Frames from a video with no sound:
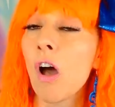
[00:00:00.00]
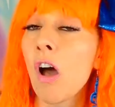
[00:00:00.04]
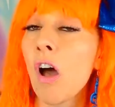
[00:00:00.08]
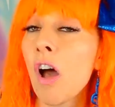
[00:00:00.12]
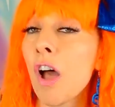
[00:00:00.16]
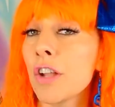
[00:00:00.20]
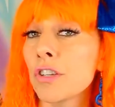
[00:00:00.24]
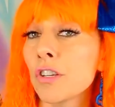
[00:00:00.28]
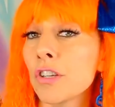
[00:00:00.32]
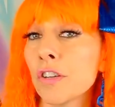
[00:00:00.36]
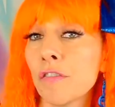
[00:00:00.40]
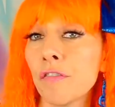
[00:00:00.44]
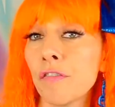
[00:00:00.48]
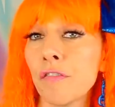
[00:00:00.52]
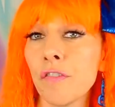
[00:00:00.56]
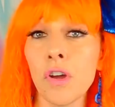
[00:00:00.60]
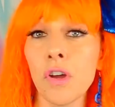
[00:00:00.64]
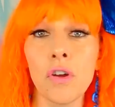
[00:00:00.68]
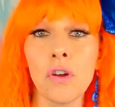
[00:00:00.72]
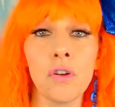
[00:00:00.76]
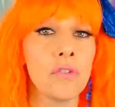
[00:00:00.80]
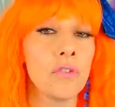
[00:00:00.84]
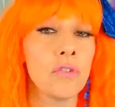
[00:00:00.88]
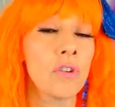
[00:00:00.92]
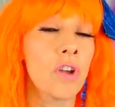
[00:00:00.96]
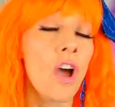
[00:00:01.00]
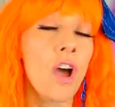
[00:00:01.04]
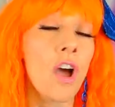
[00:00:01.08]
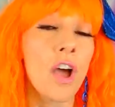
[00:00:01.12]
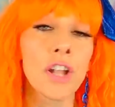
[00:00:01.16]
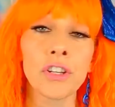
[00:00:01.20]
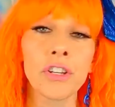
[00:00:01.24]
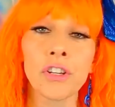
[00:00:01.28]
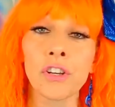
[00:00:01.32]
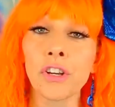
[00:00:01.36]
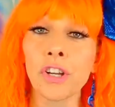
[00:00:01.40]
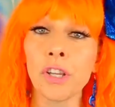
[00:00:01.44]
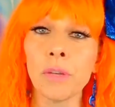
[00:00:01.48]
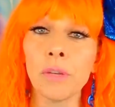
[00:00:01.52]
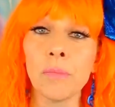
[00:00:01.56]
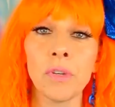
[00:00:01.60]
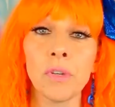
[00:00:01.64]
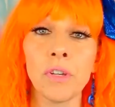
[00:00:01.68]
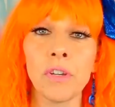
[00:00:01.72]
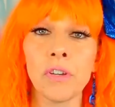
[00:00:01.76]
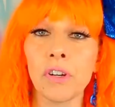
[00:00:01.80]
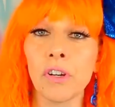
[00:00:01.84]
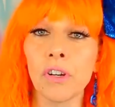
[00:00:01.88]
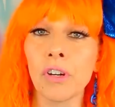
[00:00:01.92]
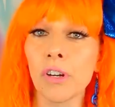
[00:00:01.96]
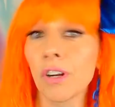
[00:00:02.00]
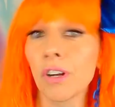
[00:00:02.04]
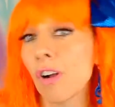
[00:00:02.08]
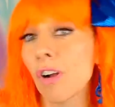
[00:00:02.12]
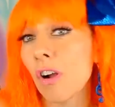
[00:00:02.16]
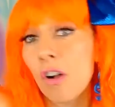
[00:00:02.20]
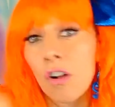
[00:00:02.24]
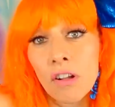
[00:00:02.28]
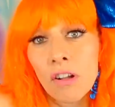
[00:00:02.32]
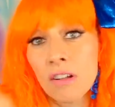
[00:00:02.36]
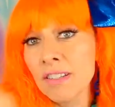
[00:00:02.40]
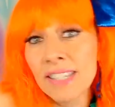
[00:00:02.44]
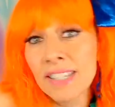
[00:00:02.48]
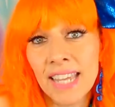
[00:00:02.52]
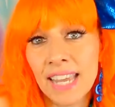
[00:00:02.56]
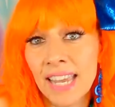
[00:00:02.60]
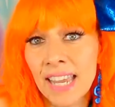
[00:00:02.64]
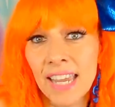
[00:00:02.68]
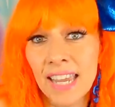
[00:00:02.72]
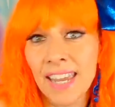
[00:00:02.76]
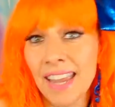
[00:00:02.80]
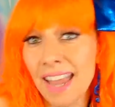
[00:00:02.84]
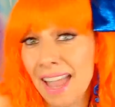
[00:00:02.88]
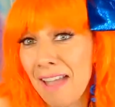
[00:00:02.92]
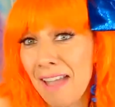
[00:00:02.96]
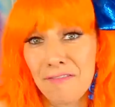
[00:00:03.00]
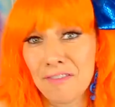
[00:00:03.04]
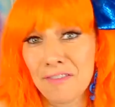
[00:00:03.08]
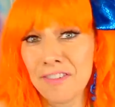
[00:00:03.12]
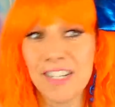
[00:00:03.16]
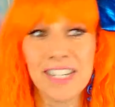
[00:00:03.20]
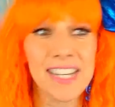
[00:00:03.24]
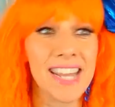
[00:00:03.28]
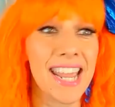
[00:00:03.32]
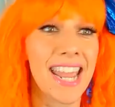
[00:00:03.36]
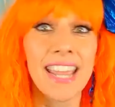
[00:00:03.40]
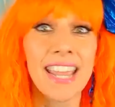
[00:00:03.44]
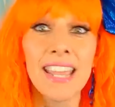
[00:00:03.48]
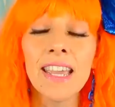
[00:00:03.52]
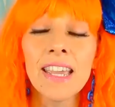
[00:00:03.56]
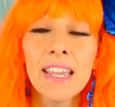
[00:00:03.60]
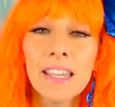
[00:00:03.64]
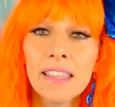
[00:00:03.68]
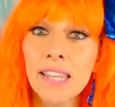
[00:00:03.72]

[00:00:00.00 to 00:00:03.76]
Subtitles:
on your phone, on your computer, all day, every day.